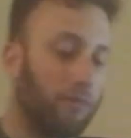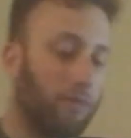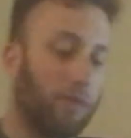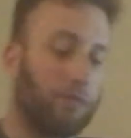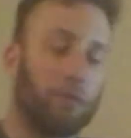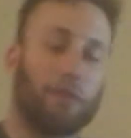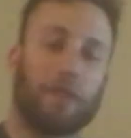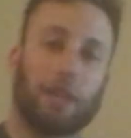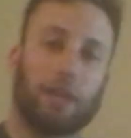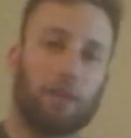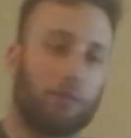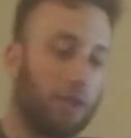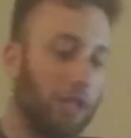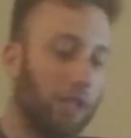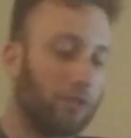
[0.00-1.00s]
if you think
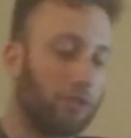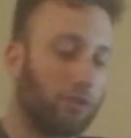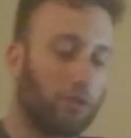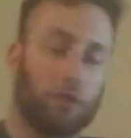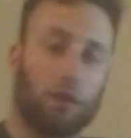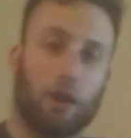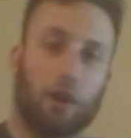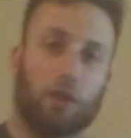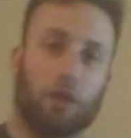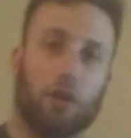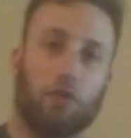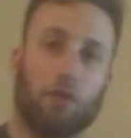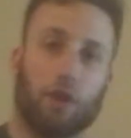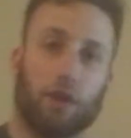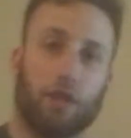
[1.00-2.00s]
of each
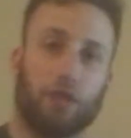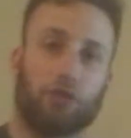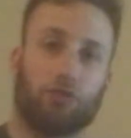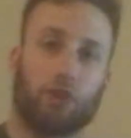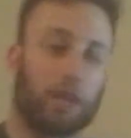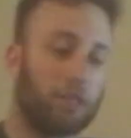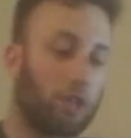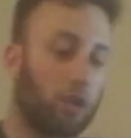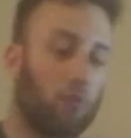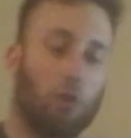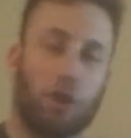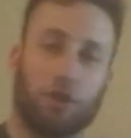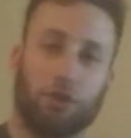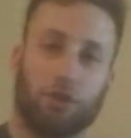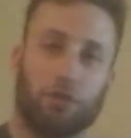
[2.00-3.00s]
note on each string as like
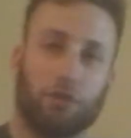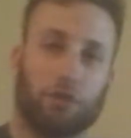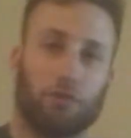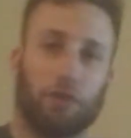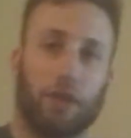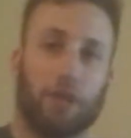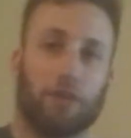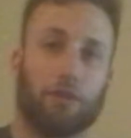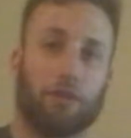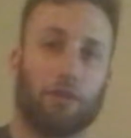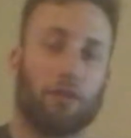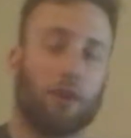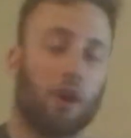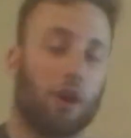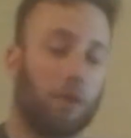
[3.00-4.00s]
1, 2, 3,
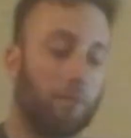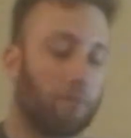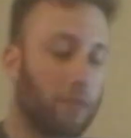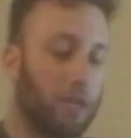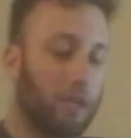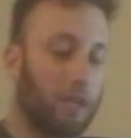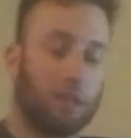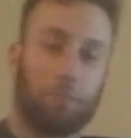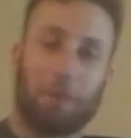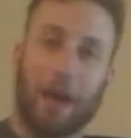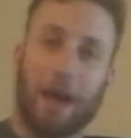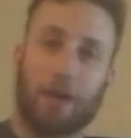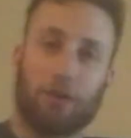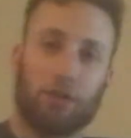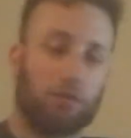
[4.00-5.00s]
the
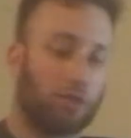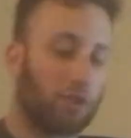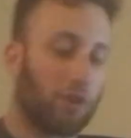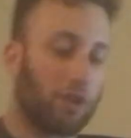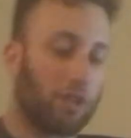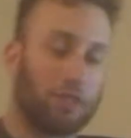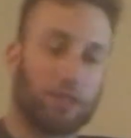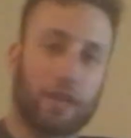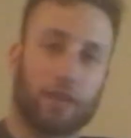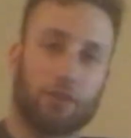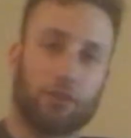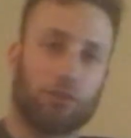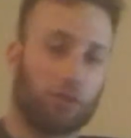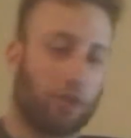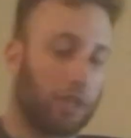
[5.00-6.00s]
pattern, you start on the
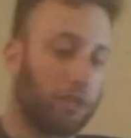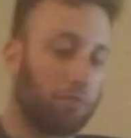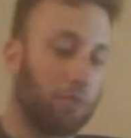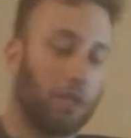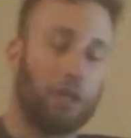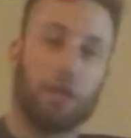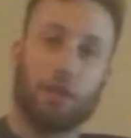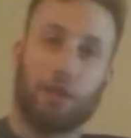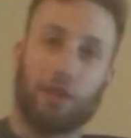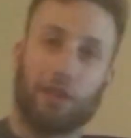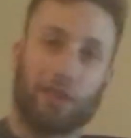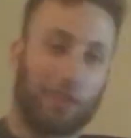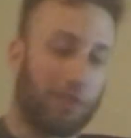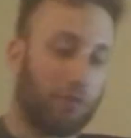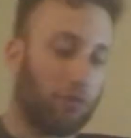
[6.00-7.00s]
second string, it would be
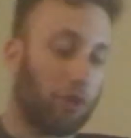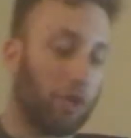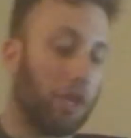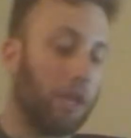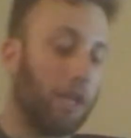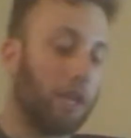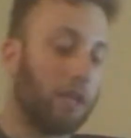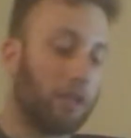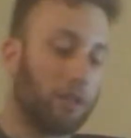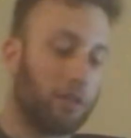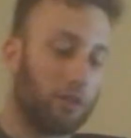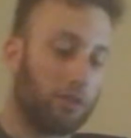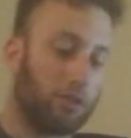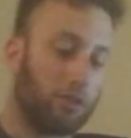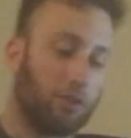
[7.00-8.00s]
3,
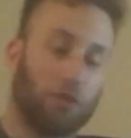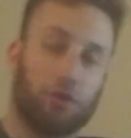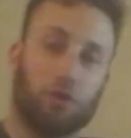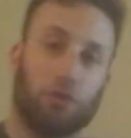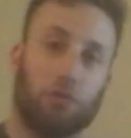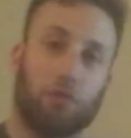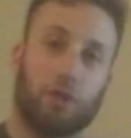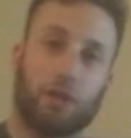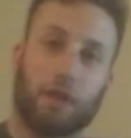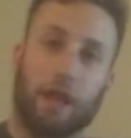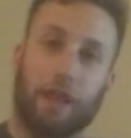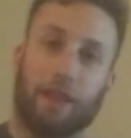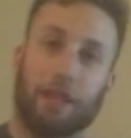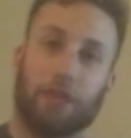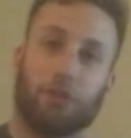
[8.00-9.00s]
2,
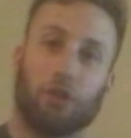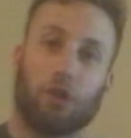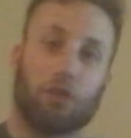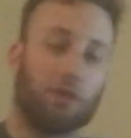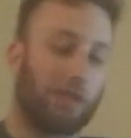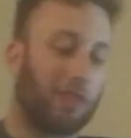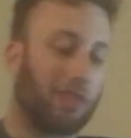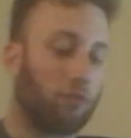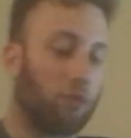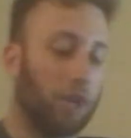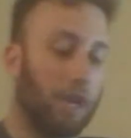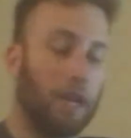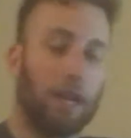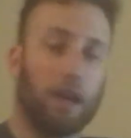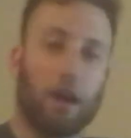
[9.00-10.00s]
and then you go to
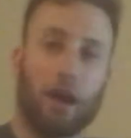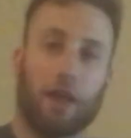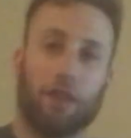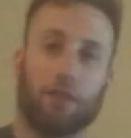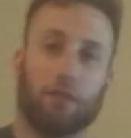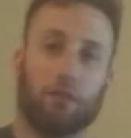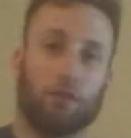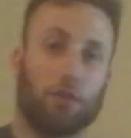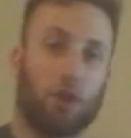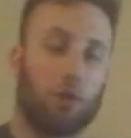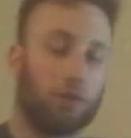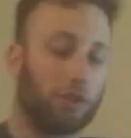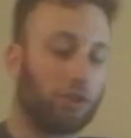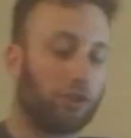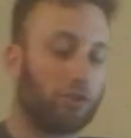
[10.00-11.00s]
3 on the
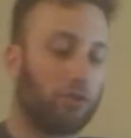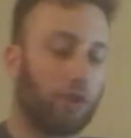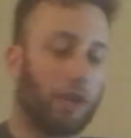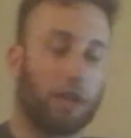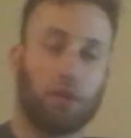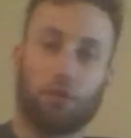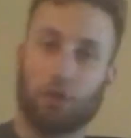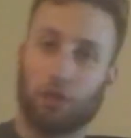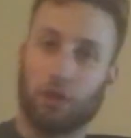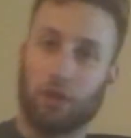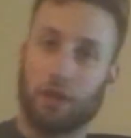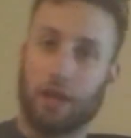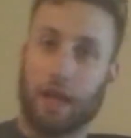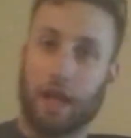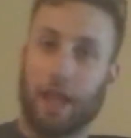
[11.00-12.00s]
lower string,
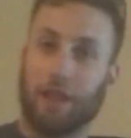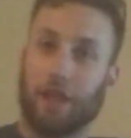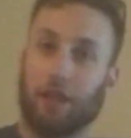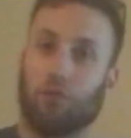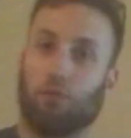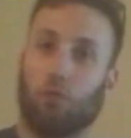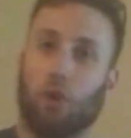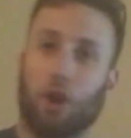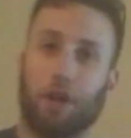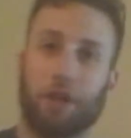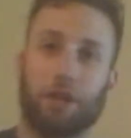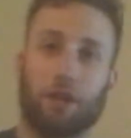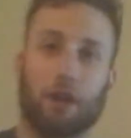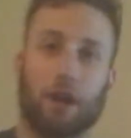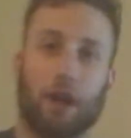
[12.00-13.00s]
and then
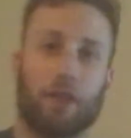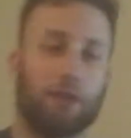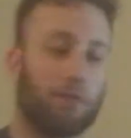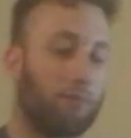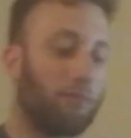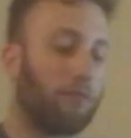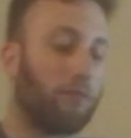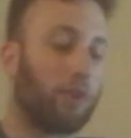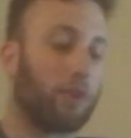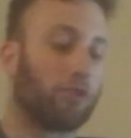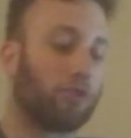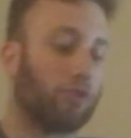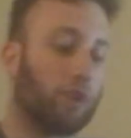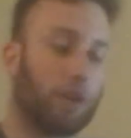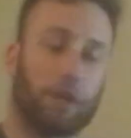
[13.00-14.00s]
1 on the
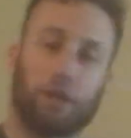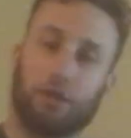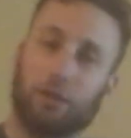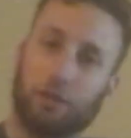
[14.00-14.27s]
first string.